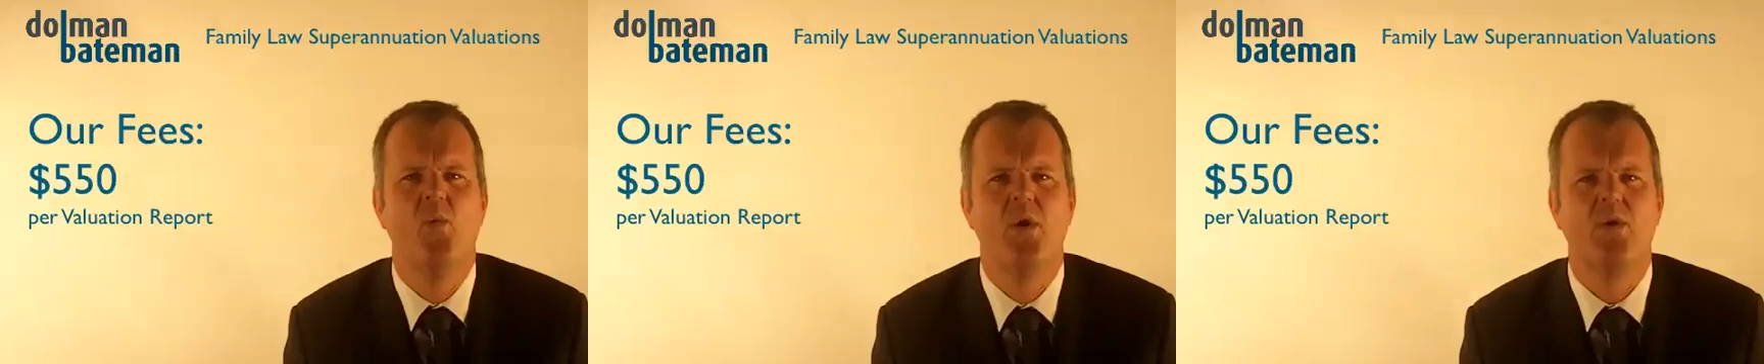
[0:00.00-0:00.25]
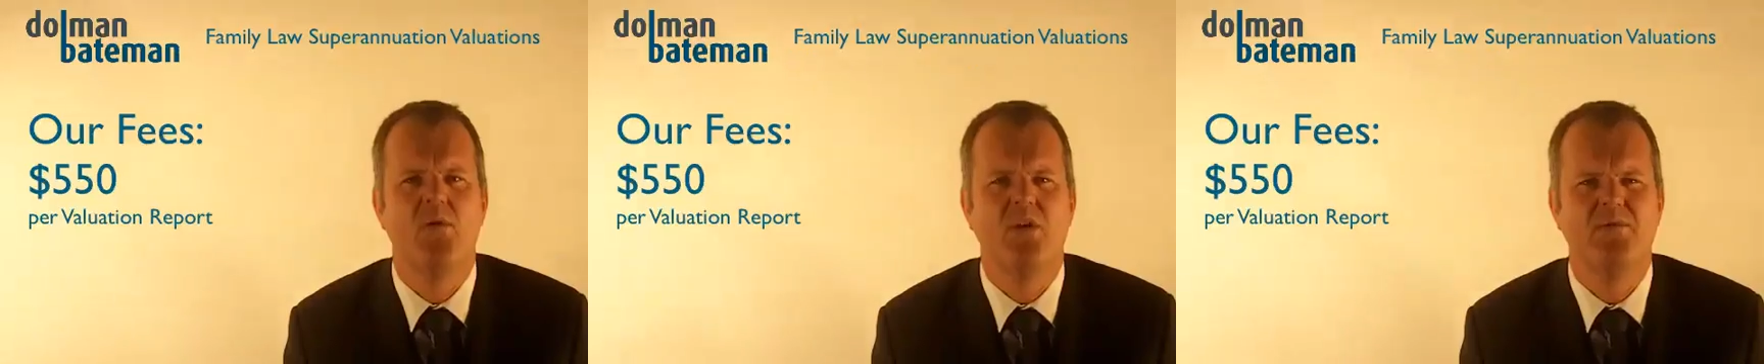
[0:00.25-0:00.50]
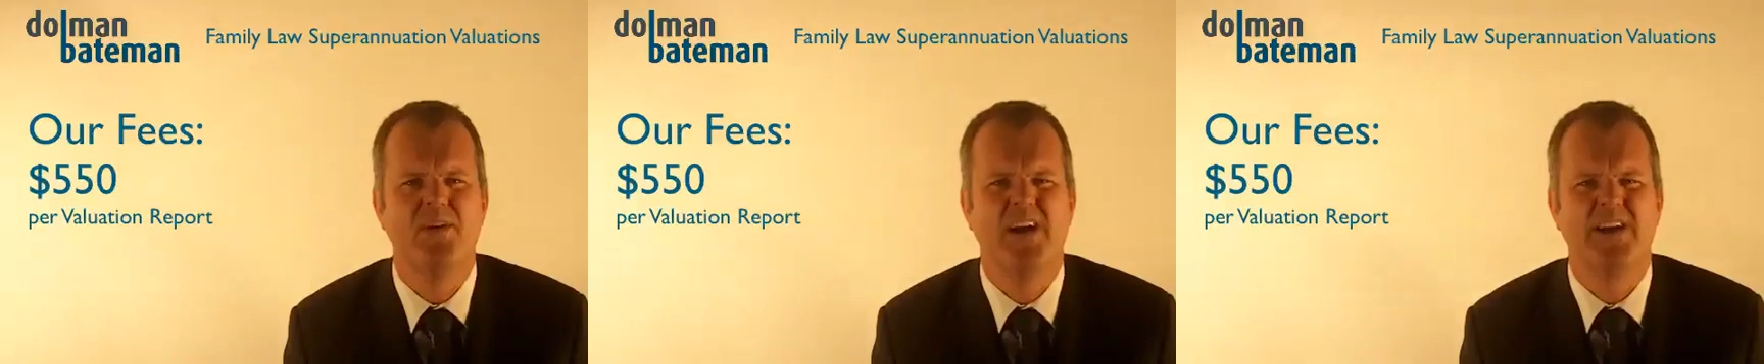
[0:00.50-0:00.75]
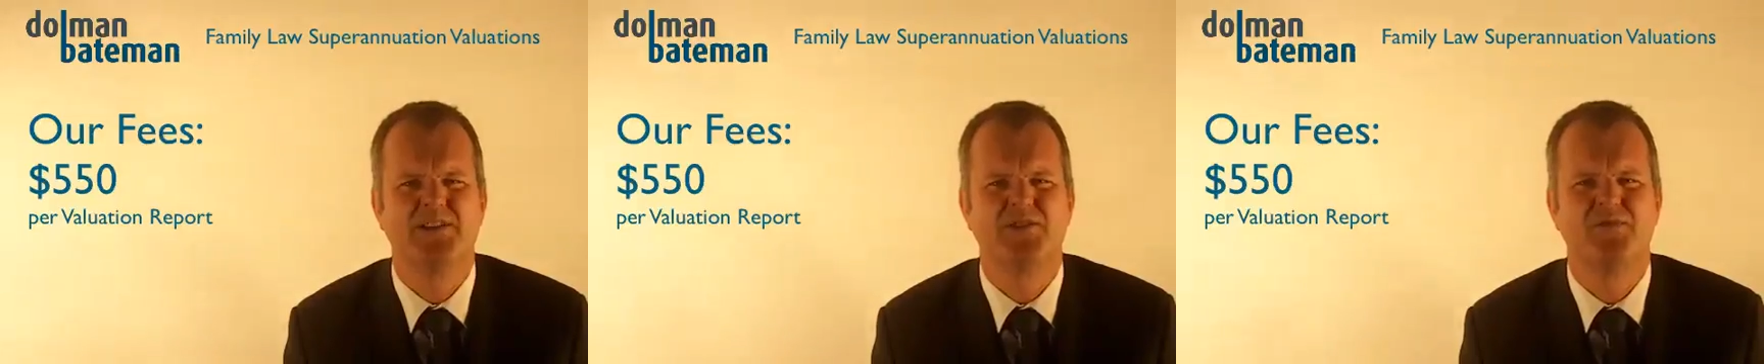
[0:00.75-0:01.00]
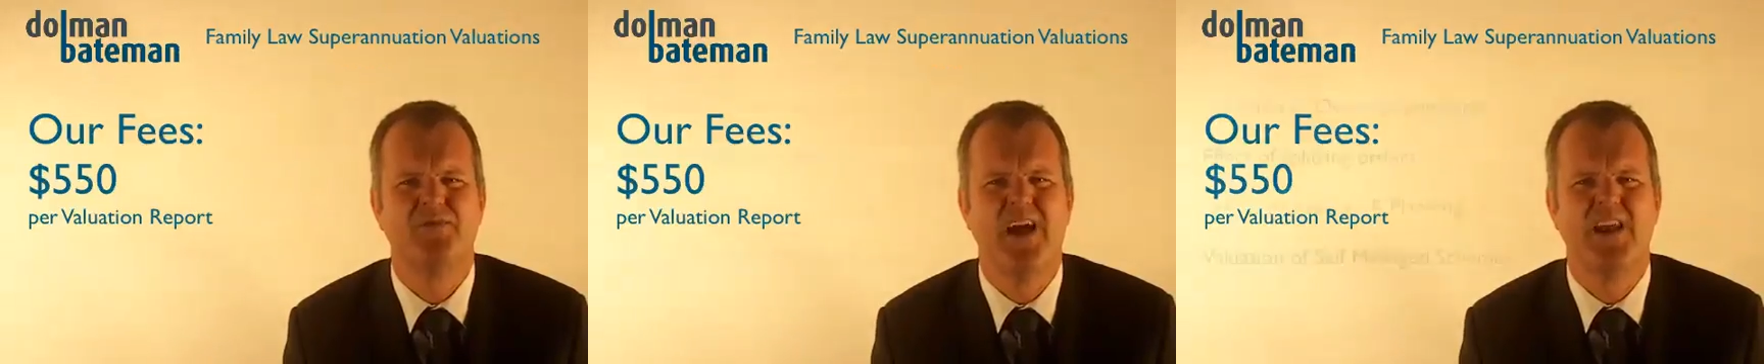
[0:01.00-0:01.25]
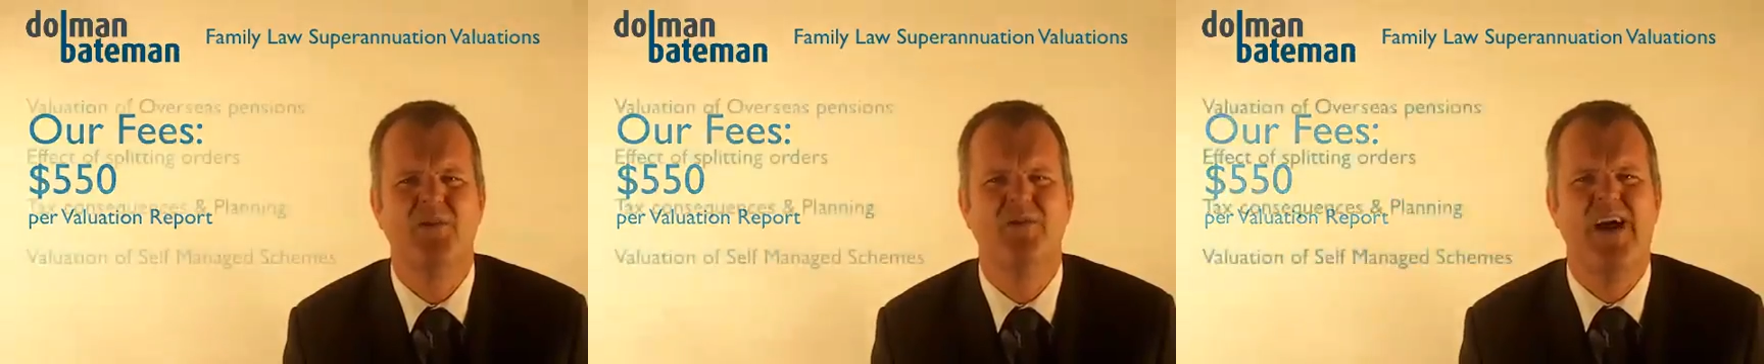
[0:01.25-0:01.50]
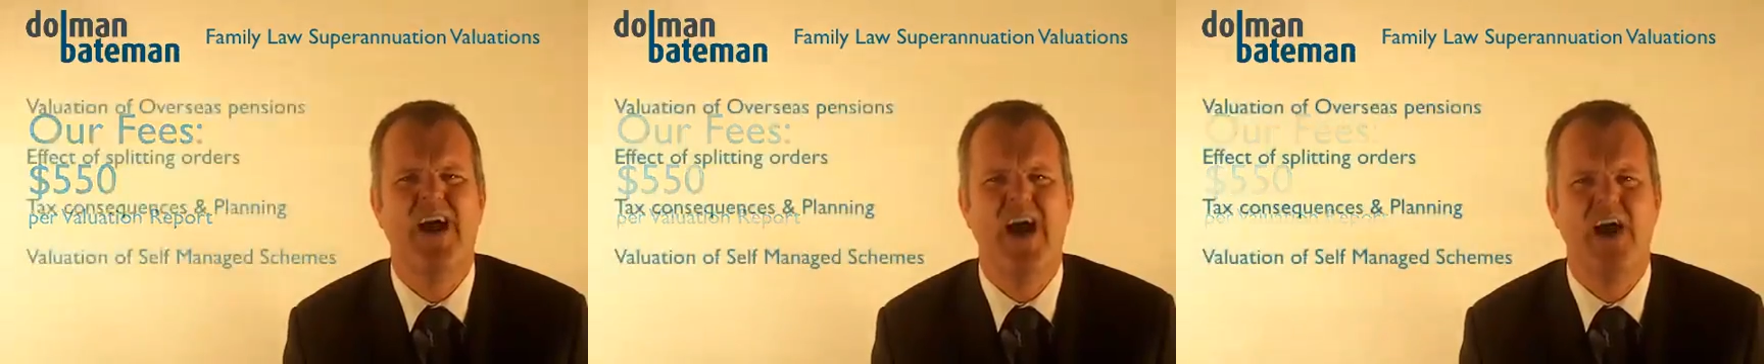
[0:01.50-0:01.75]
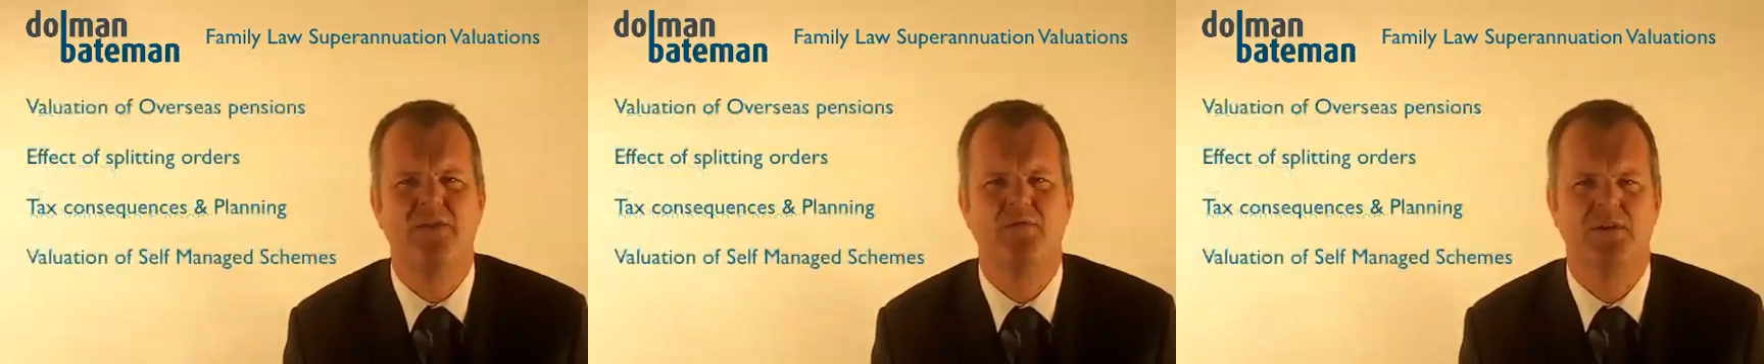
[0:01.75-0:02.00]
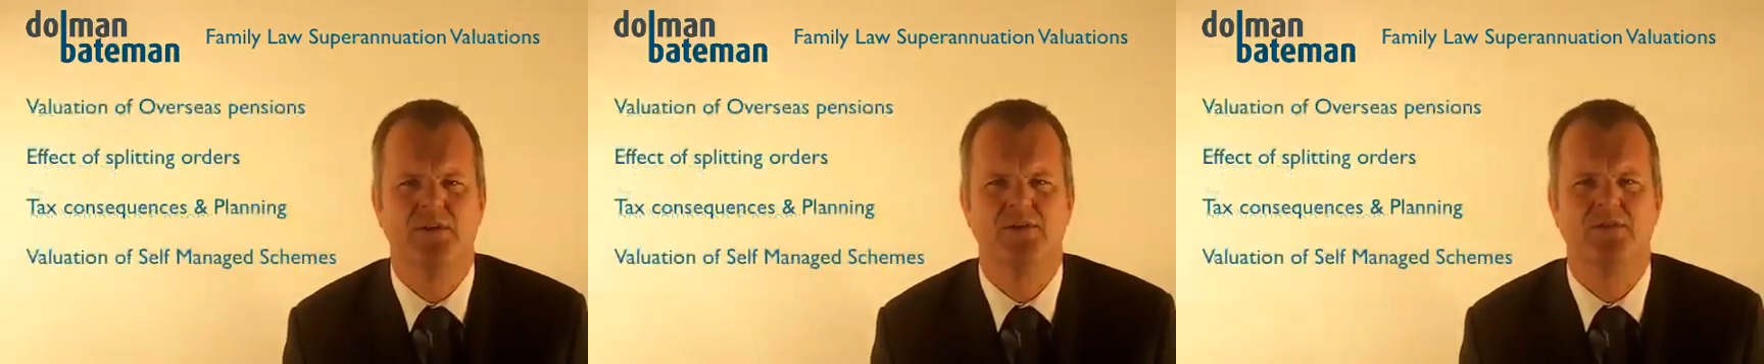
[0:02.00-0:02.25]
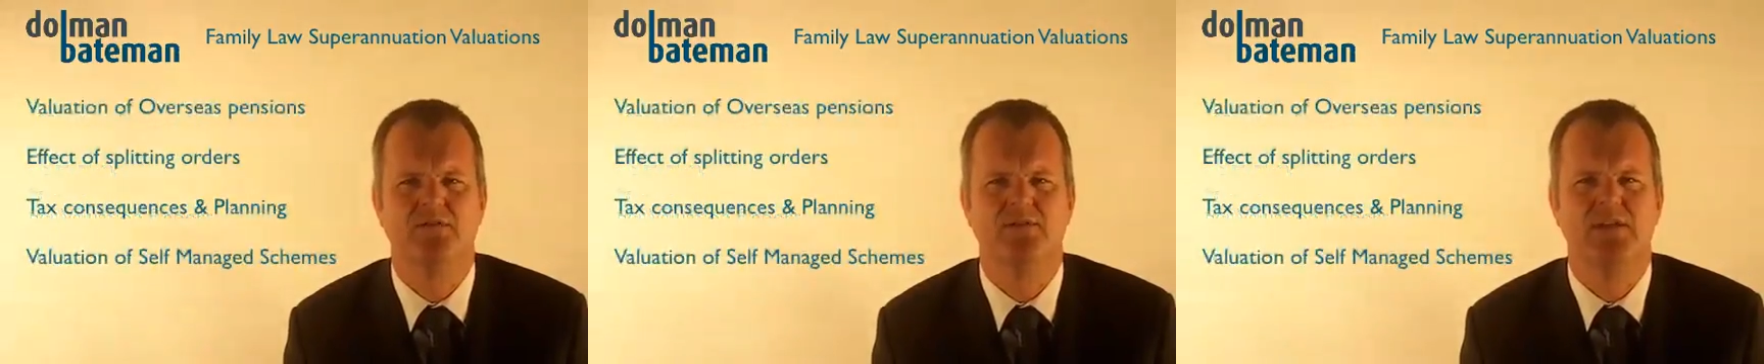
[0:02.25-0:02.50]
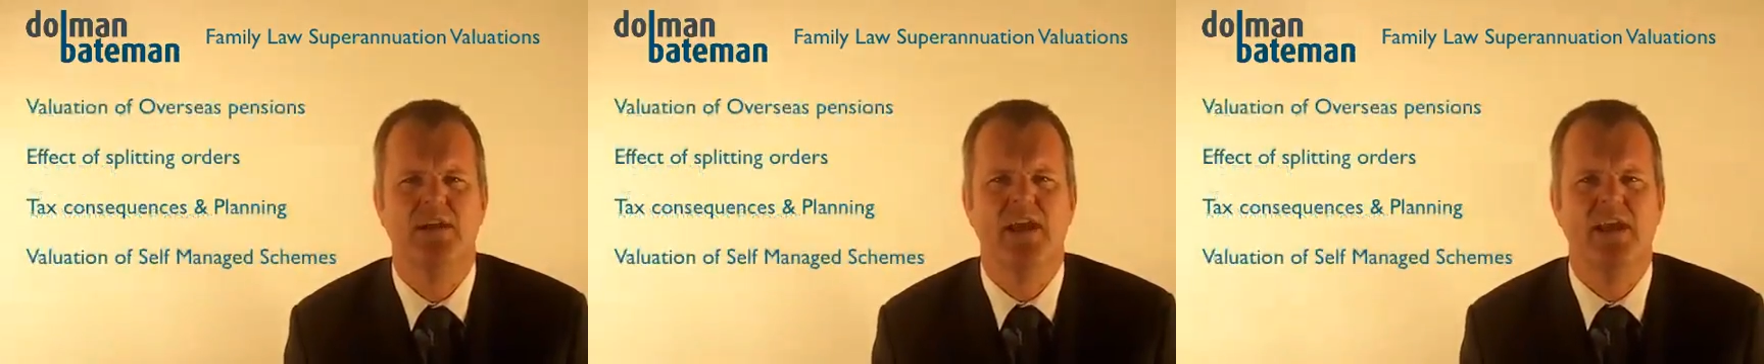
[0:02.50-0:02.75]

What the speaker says: We're often asked to value other issues